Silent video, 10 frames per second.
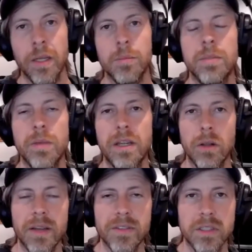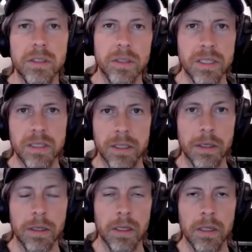But to make your lives a little
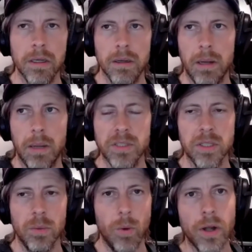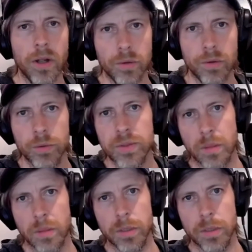easier, I'm just going to walk you through some of